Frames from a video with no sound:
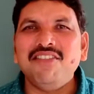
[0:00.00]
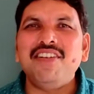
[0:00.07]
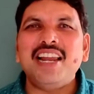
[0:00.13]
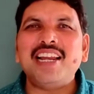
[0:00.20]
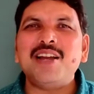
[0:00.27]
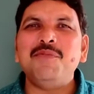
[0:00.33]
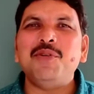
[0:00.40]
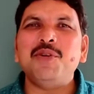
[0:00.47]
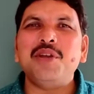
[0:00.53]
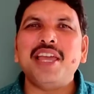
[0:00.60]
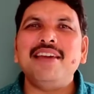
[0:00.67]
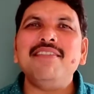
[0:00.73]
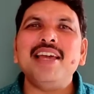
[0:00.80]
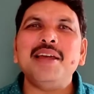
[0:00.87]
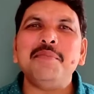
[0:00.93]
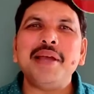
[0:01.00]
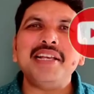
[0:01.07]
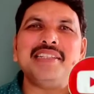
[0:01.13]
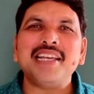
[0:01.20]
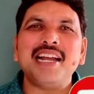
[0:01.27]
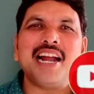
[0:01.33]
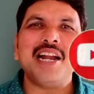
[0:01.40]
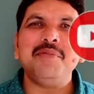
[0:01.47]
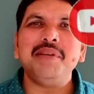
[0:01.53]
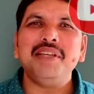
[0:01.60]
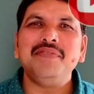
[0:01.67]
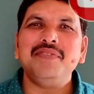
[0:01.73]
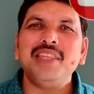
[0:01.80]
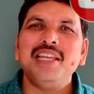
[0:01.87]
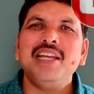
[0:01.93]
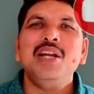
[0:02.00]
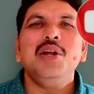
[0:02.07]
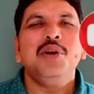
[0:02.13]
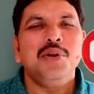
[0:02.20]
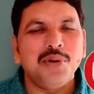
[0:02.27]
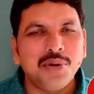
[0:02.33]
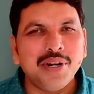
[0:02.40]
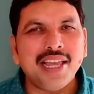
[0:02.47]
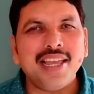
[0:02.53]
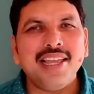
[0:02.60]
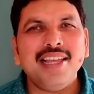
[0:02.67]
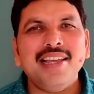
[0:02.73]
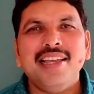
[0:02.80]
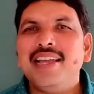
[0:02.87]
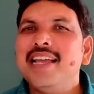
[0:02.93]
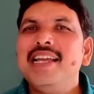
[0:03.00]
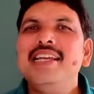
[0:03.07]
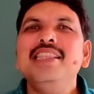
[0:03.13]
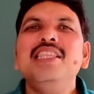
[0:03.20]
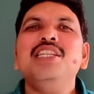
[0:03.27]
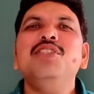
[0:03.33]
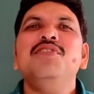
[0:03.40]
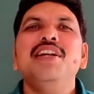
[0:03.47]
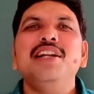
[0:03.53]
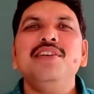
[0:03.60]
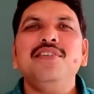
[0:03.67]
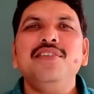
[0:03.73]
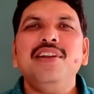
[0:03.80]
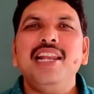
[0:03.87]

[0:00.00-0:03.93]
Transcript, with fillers: welcome to KVR Maths Academy. Today in this video,